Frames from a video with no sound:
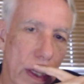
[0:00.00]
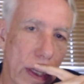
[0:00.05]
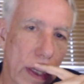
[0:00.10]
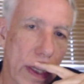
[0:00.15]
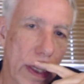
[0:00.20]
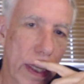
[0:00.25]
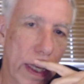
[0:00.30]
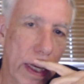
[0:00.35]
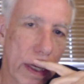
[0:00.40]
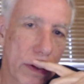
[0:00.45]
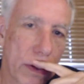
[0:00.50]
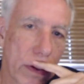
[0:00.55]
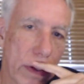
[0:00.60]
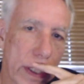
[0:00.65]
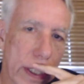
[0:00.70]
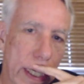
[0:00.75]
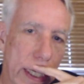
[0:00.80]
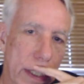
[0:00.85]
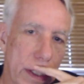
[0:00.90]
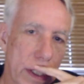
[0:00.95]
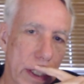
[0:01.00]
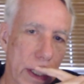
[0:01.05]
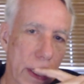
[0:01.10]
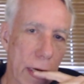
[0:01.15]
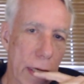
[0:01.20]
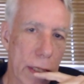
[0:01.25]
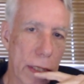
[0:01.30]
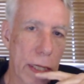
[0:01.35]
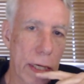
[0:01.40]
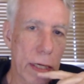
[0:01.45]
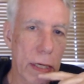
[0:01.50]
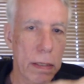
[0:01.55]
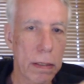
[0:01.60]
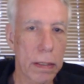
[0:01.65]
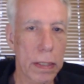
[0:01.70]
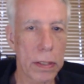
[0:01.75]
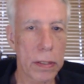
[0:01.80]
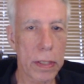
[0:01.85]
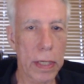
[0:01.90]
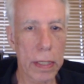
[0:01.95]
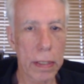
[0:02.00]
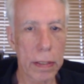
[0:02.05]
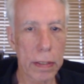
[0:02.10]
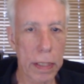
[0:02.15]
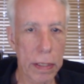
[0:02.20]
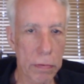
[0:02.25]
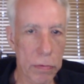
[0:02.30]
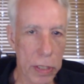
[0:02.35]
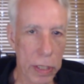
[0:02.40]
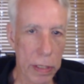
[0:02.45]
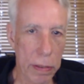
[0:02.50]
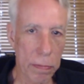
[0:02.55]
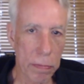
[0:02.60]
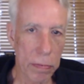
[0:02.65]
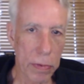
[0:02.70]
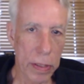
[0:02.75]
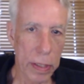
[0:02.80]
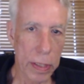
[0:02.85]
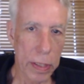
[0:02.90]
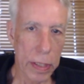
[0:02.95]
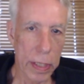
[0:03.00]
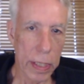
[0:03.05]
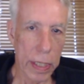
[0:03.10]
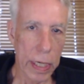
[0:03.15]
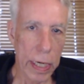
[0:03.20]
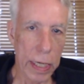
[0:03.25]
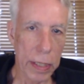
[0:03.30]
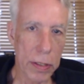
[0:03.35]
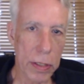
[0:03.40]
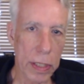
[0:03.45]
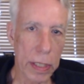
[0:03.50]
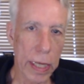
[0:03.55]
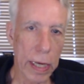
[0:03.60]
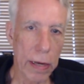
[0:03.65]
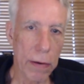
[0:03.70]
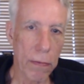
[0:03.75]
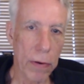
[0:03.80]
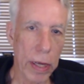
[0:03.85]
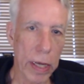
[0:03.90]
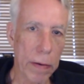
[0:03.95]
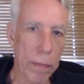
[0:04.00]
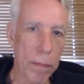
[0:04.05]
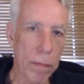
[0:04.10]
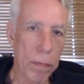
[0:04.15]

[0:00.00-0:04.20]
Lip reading: Yeah, so he takes the cut there because that gives him the connection that way.